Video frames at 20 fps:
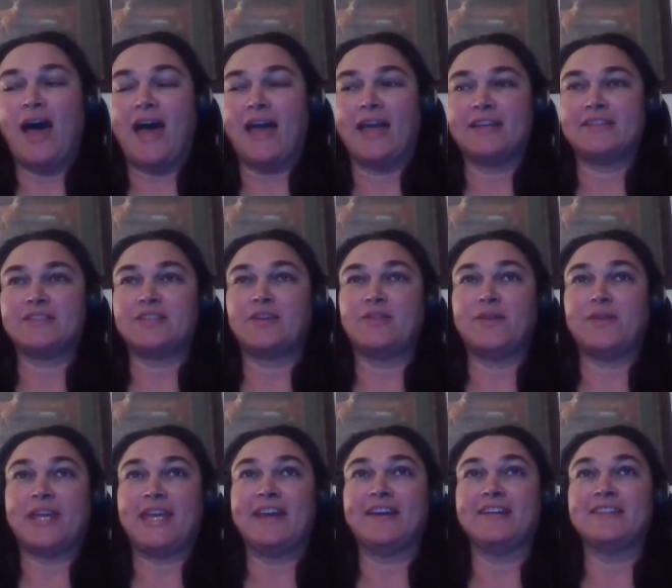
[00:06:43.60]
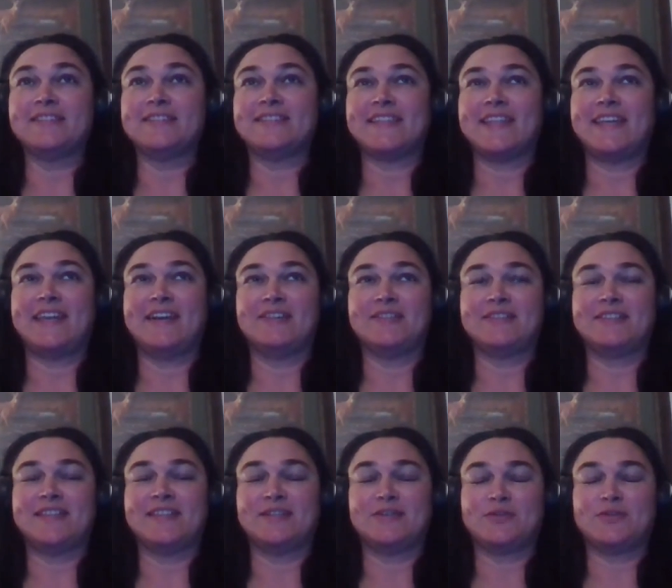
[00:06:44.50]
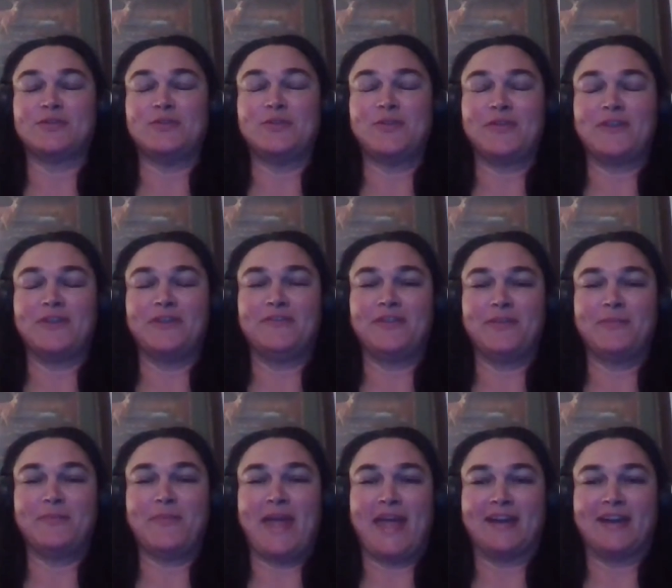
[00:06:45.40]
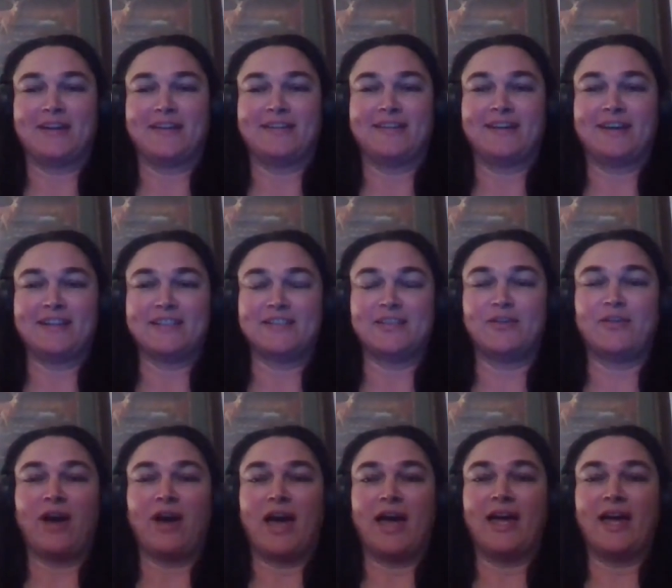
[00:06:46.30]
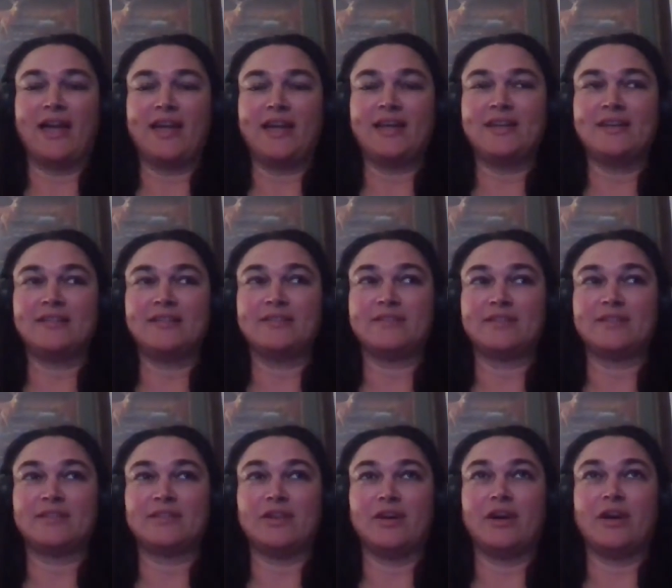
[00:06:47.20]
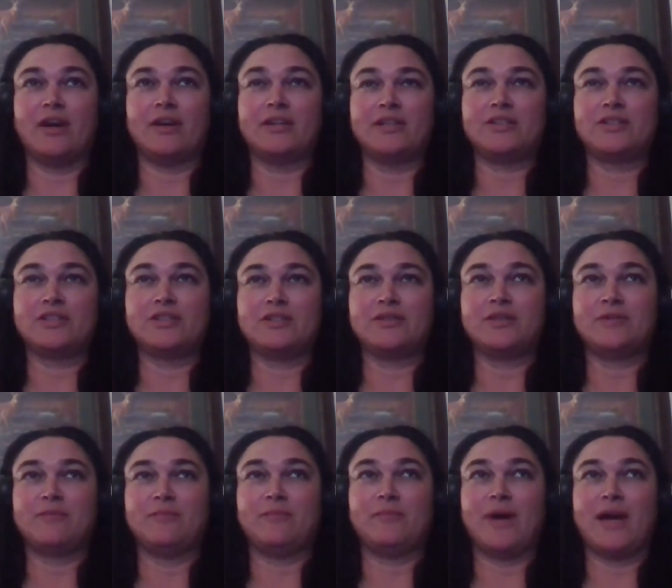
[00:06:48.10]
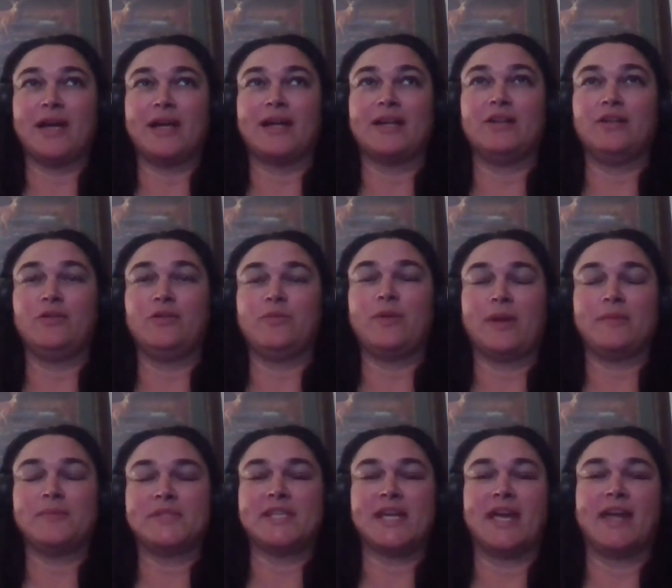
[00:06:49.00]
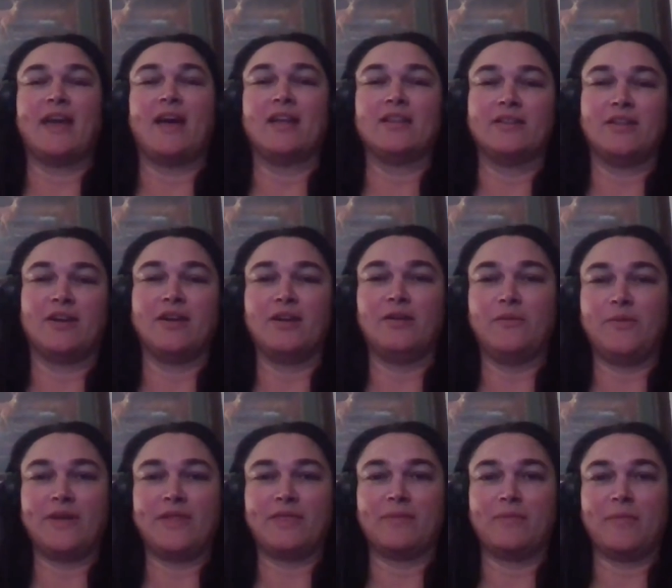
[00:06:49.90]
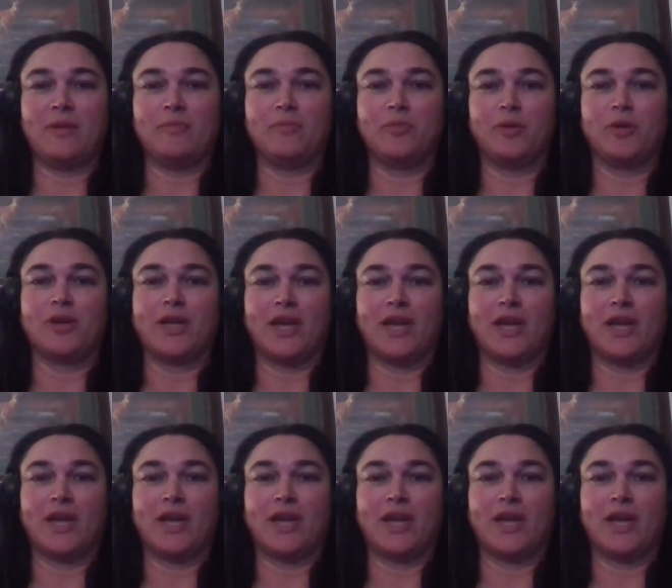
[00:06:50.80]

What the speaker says: so here's the truth of the matter. So I launched my new website along with my book